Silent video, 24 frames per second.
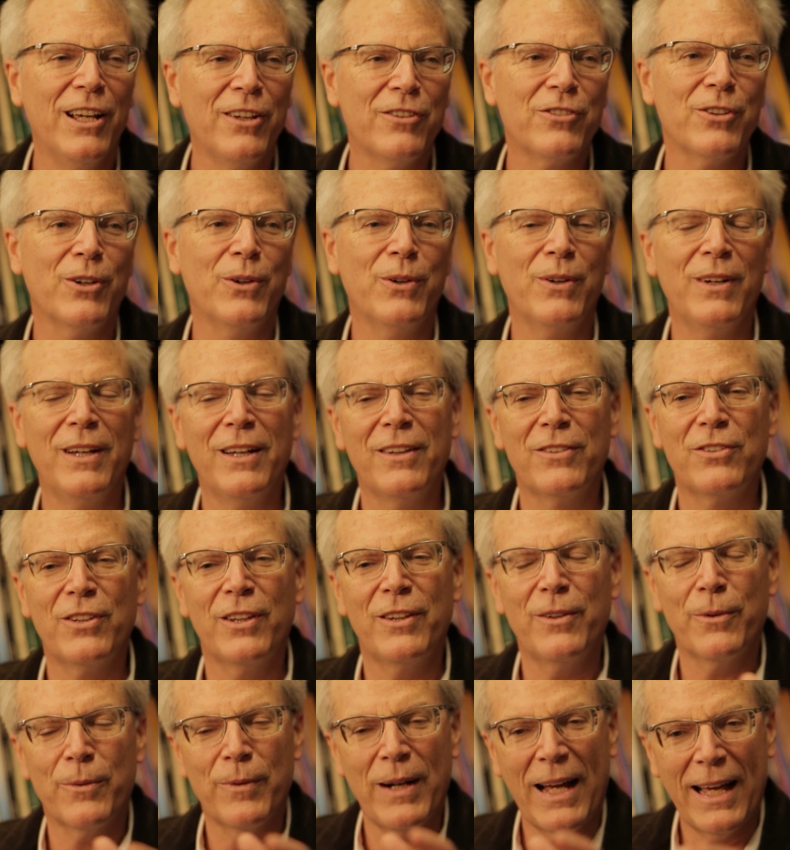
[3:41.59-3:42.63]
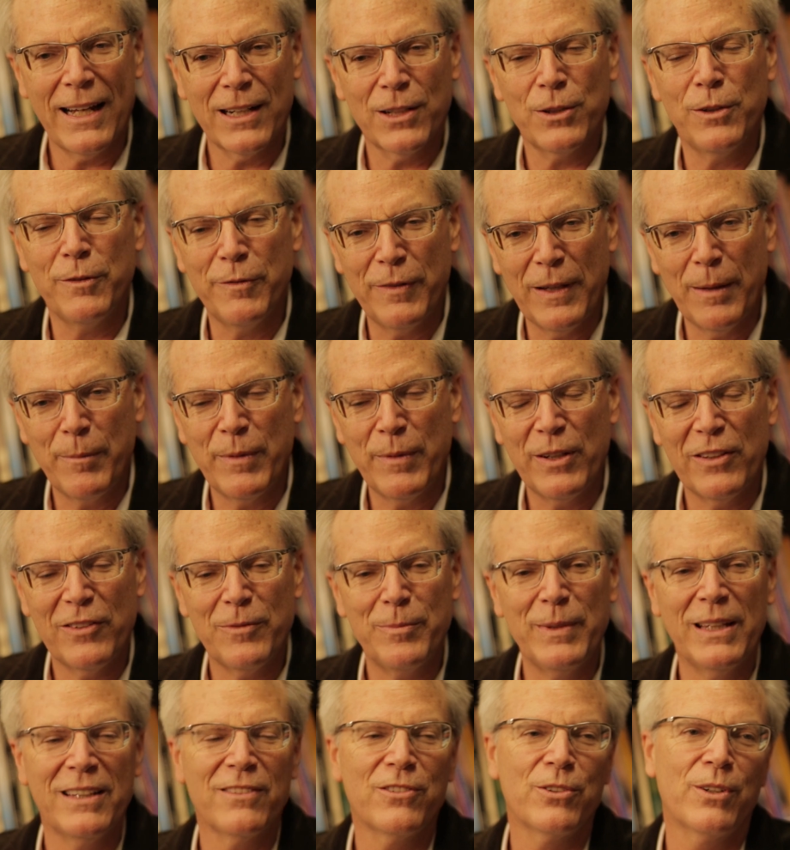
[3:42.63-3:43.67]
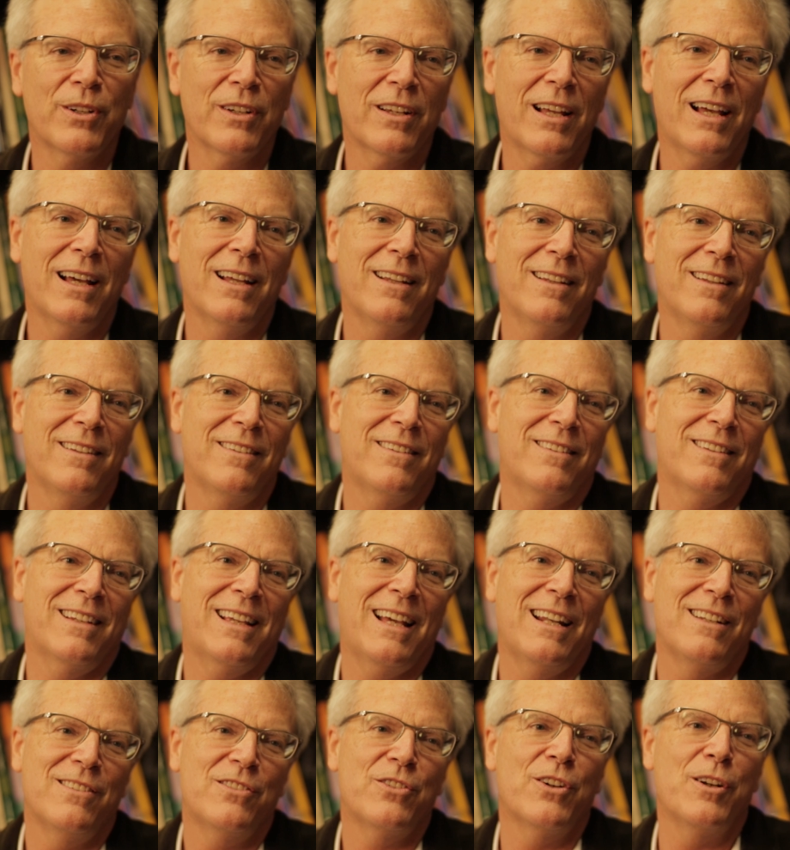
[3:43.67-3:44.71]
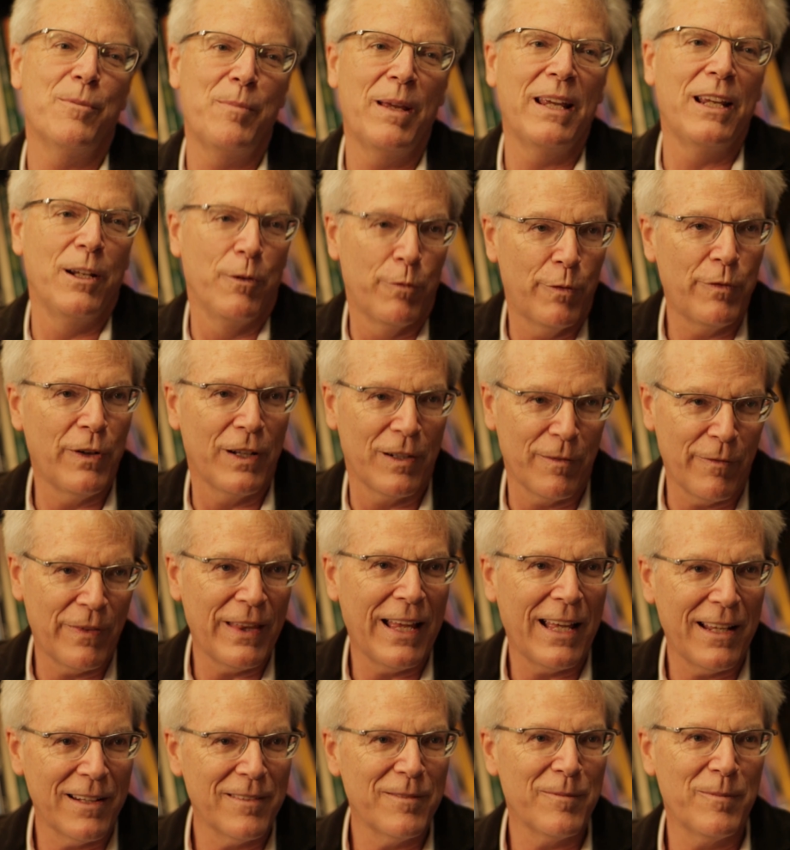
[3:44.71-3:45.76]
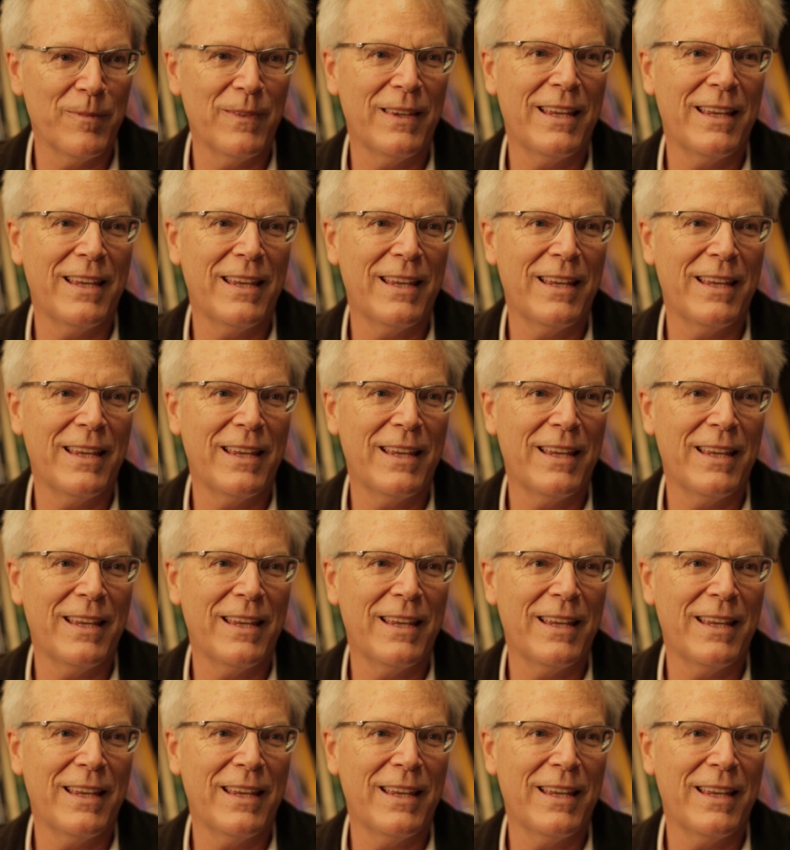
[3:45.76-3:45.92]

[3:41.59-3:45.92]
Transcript: So the radical feminist men sort of kind of started making fun of that